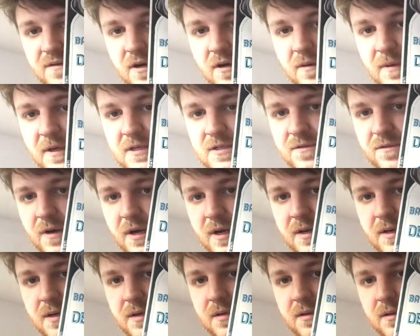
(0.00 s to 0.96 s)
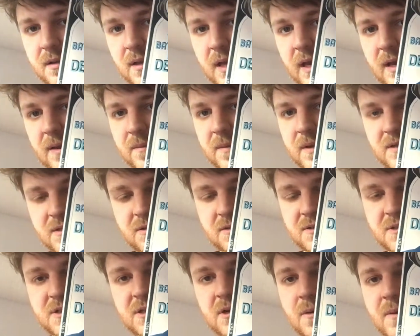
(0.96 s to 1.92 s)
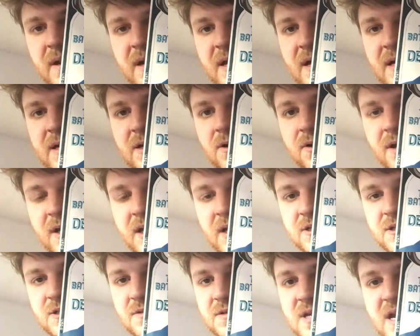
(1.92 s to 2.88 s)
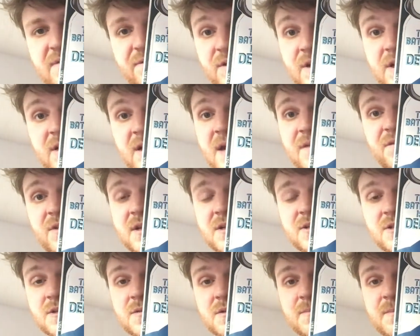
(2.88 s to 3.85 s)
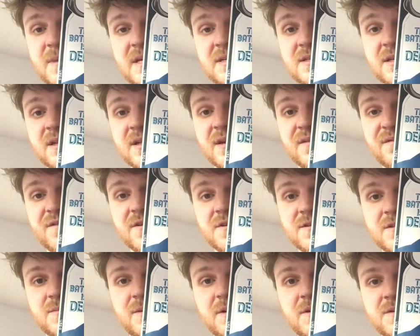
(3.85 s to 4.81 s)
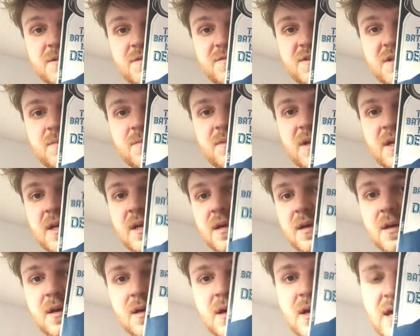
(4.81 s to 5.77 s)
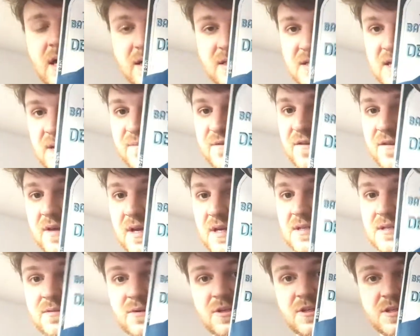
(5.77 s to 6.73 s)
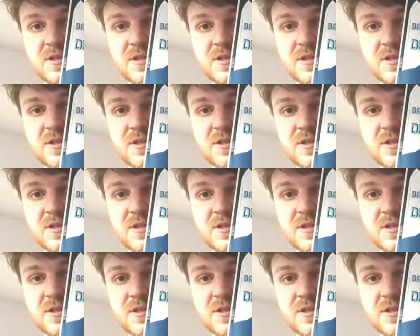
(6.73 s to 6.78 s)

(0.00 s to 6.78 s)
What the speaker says: Comics run. It's got so many iconic issues. Every issue is basically a first appearance of somebody, except for this, which